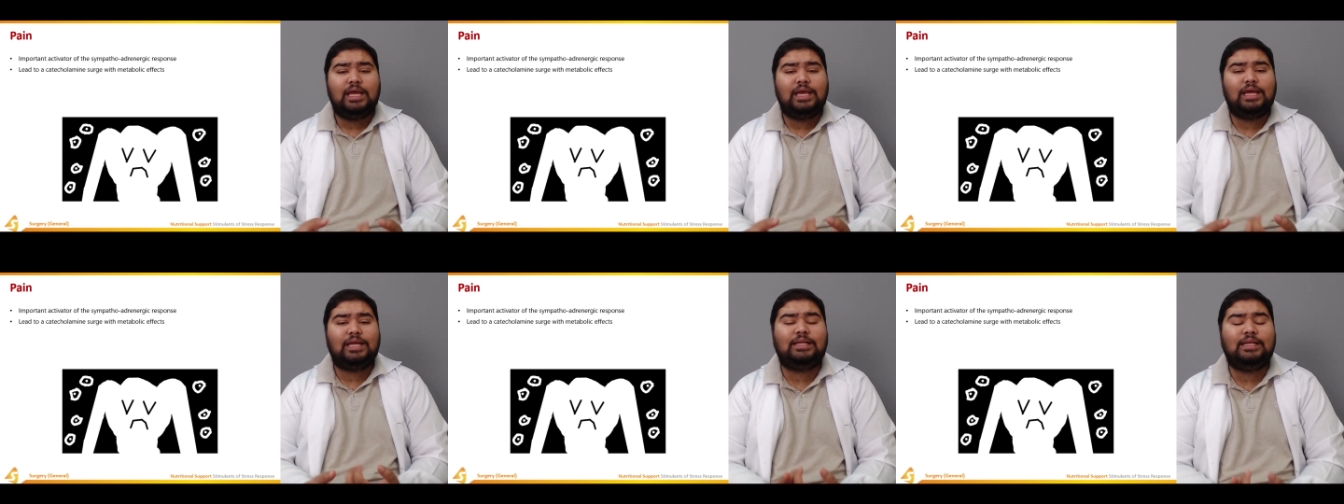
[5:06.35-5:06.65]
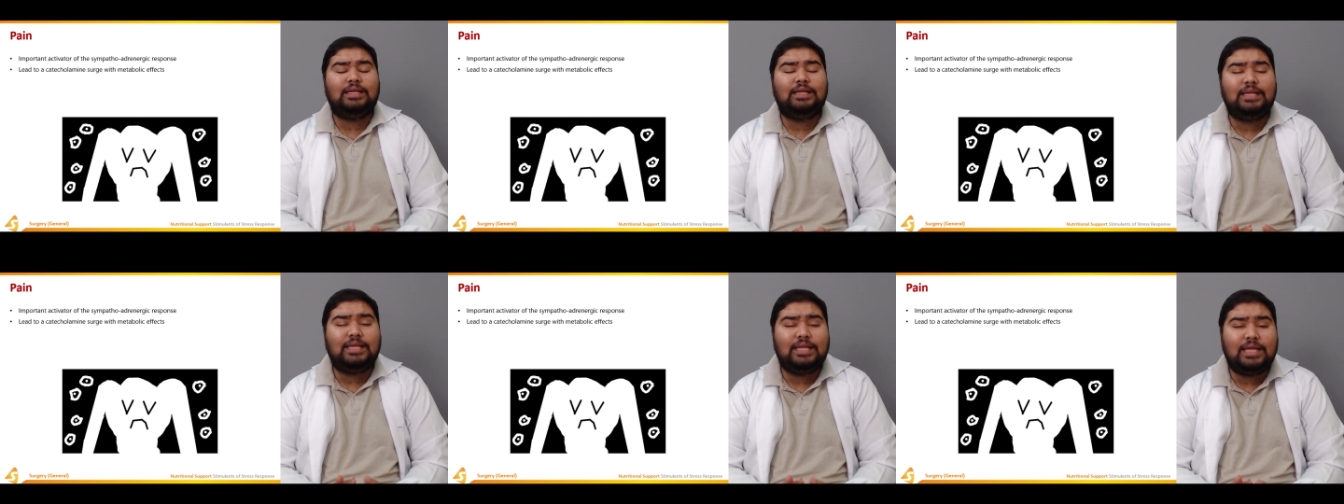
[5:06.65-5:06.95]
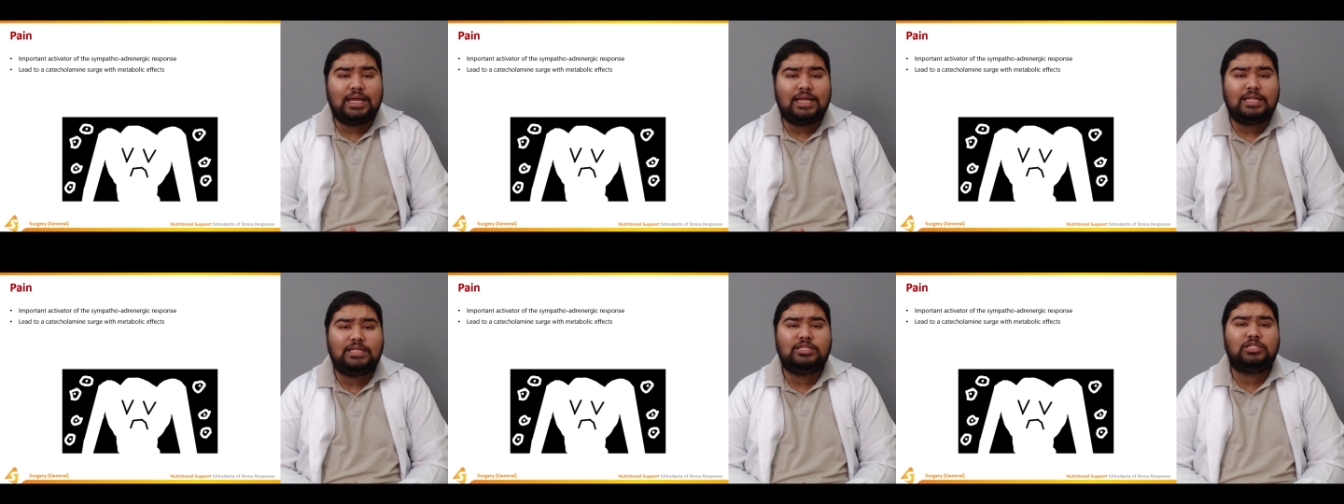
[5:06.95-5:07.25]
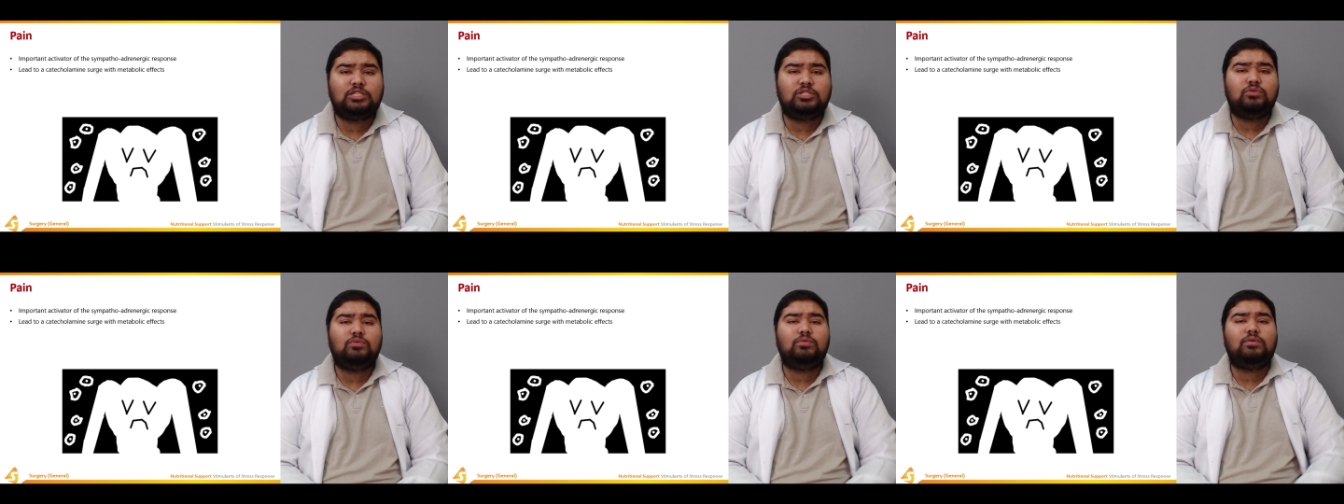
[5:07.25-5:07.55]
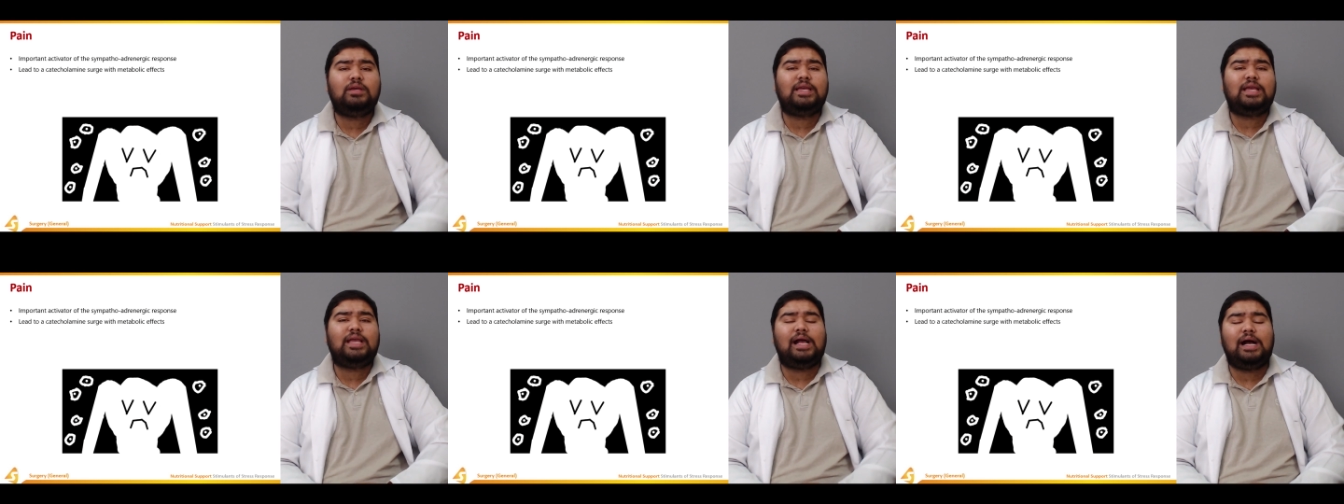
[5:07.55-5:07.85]
It leads
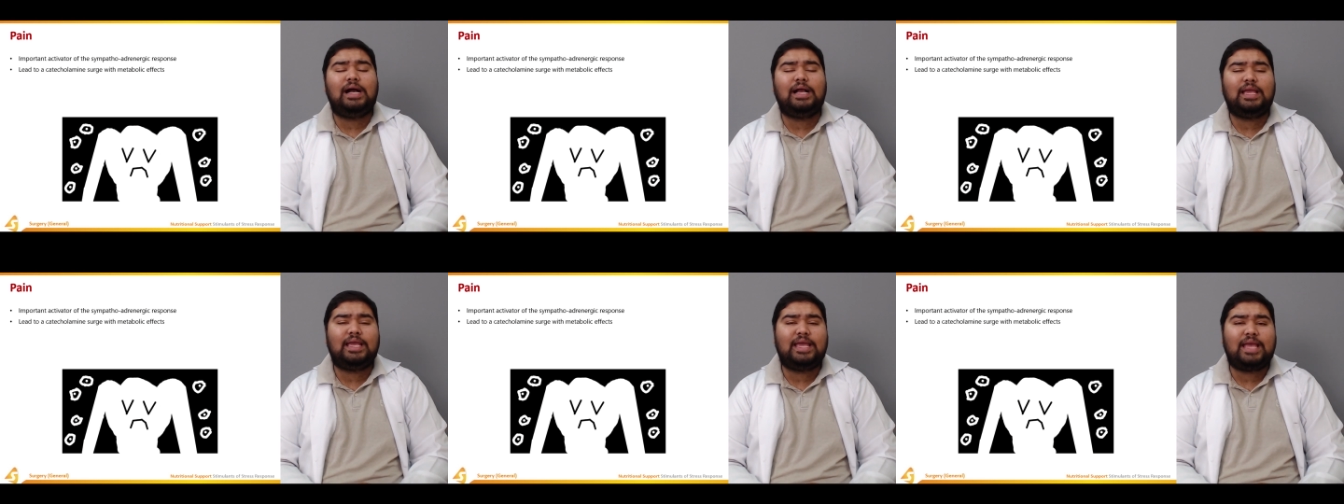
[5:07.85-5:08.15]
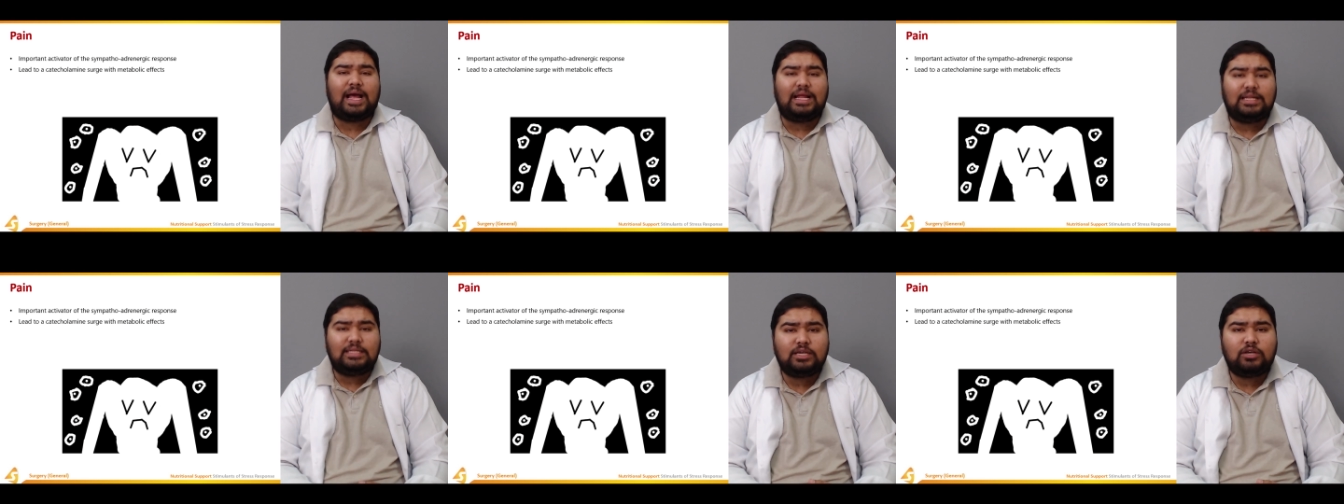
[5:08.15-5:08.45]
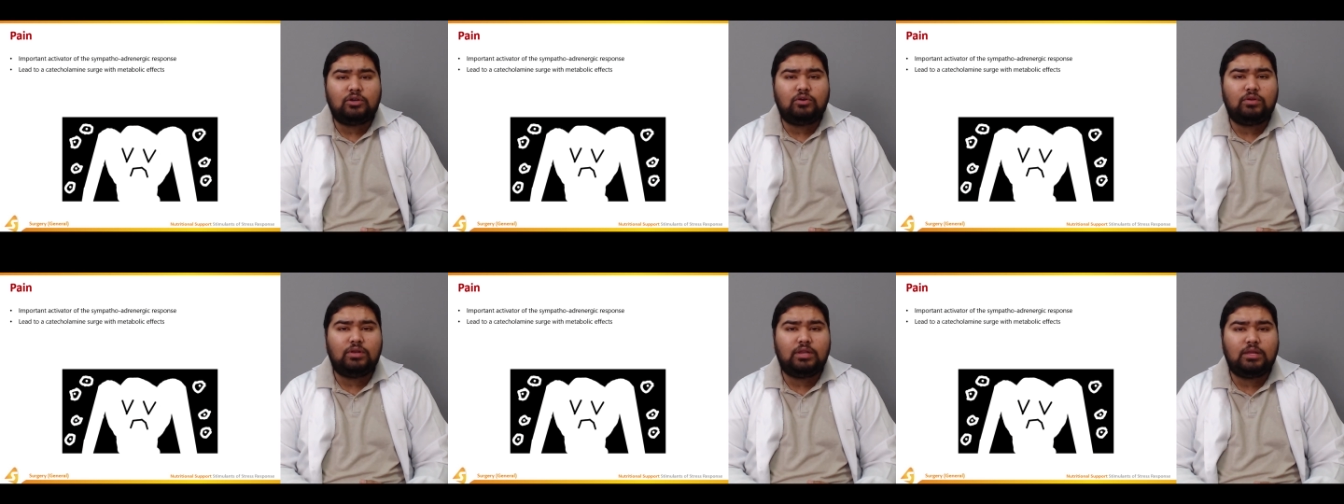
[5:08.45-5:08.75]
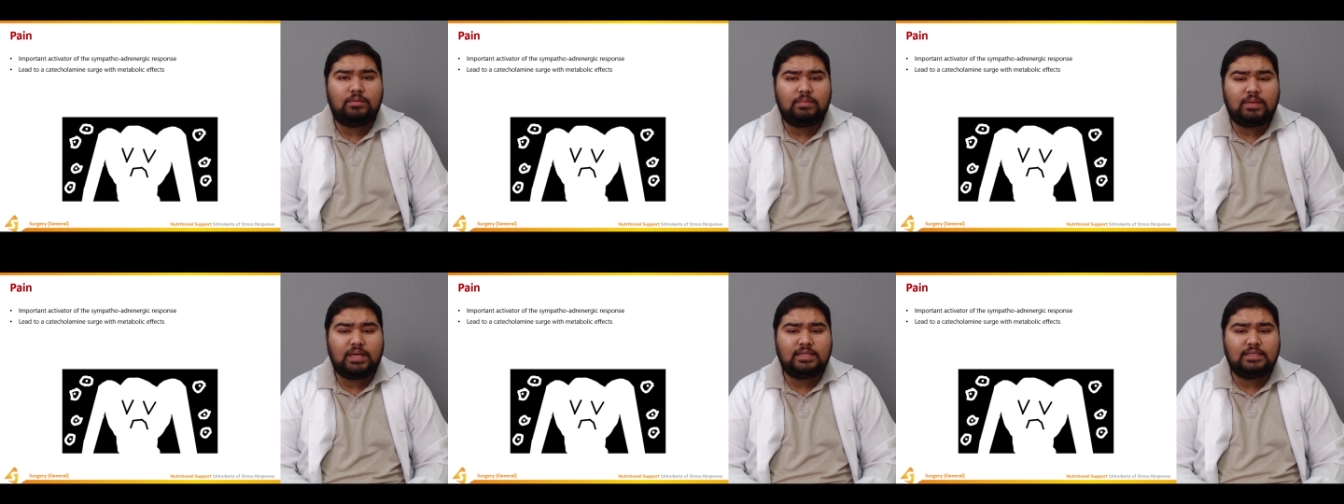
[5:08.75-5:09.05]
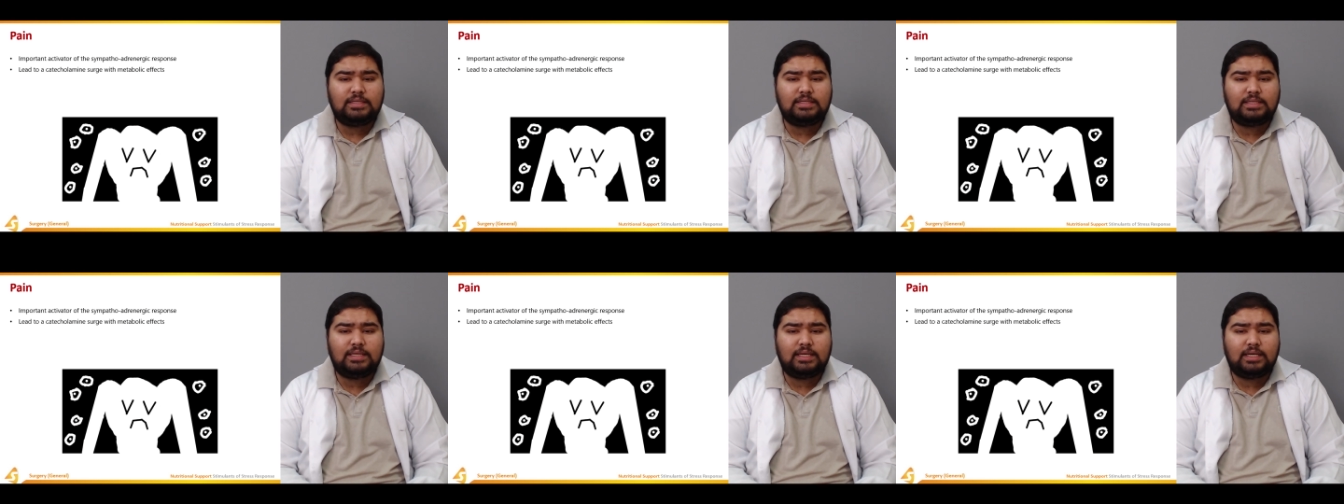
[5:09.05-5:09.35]
to a
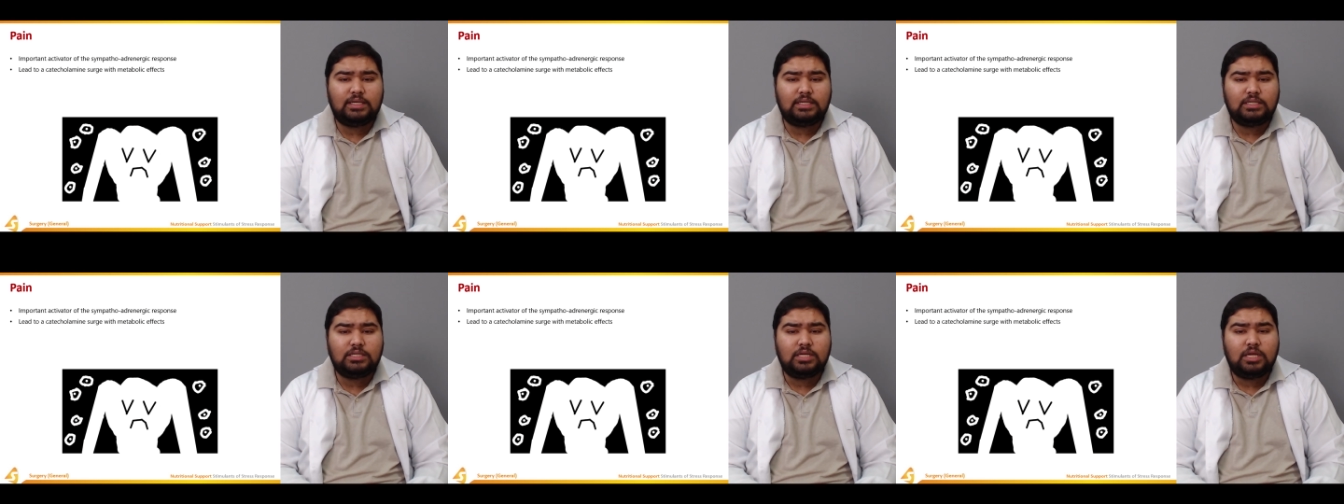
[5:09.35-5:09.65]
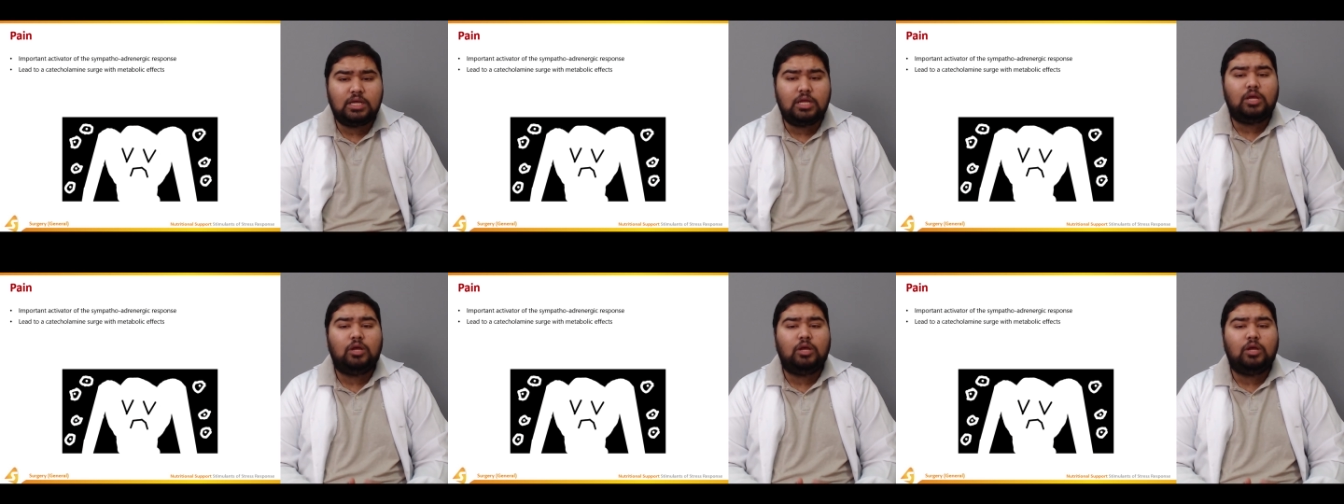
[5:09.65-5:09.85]
catecholamine surge